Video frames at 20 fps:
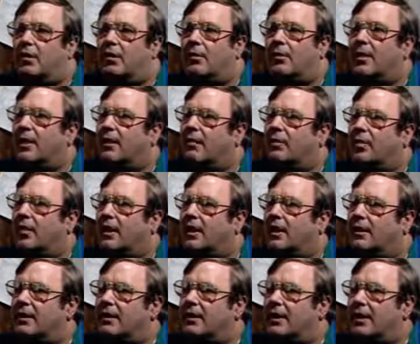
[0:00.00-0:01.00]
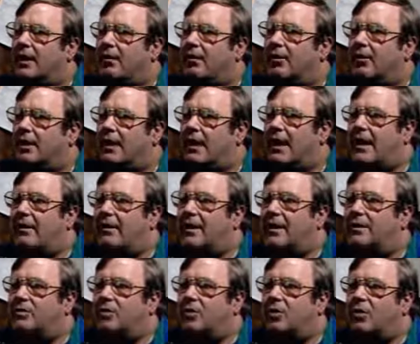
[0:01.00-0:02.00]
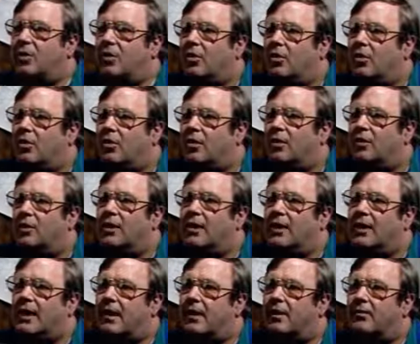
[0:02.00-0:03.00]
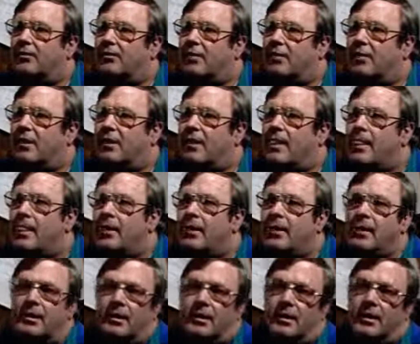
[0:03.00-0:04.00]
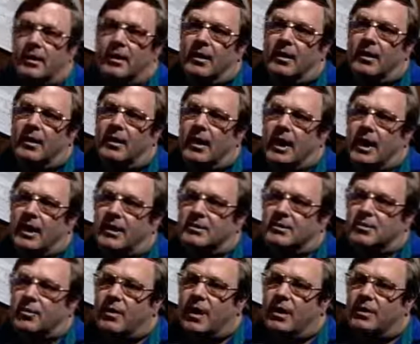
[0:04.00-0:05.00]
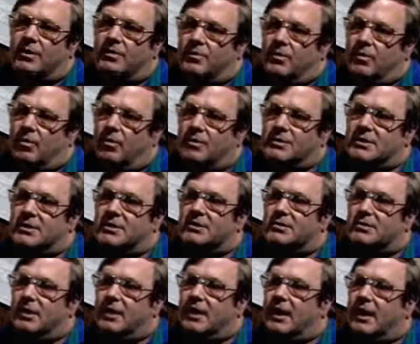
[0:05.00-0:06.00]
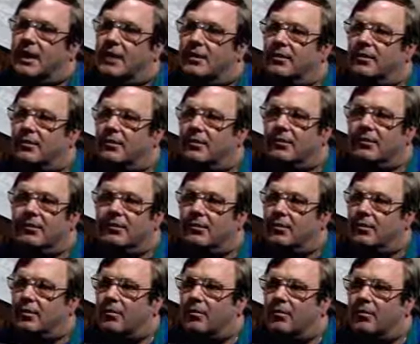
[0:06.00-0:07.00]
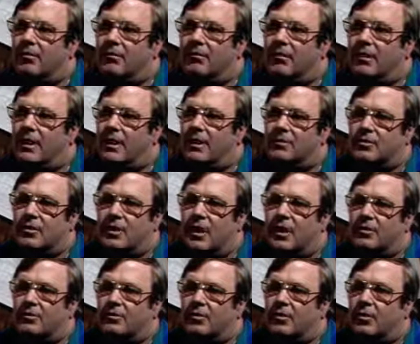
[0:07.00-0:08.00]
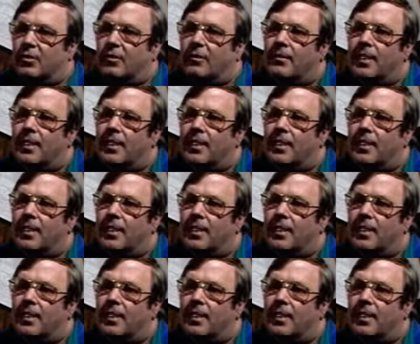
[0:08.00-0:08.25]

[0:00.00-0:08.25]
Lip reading: a membrane that would allow that to occur, you could account for AIDS transfer, which explains transfer